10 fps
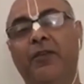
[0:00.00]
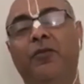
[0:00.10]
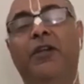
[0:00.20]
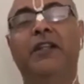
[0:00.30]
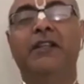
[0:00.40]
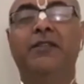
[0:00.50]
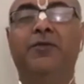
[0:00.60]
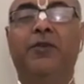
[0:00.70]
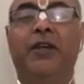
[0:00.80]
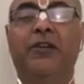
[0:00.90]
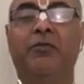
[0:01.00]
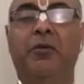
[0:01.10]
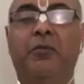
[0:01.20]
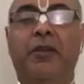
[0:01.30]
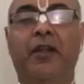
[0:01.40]
What are these 4 kind of
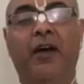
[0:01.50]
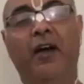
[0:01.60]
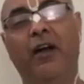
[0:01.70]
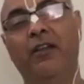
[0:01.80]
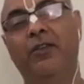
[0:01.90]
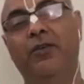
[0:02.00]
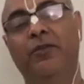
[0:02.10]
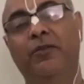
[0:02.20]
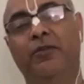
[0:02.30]
people? Artho,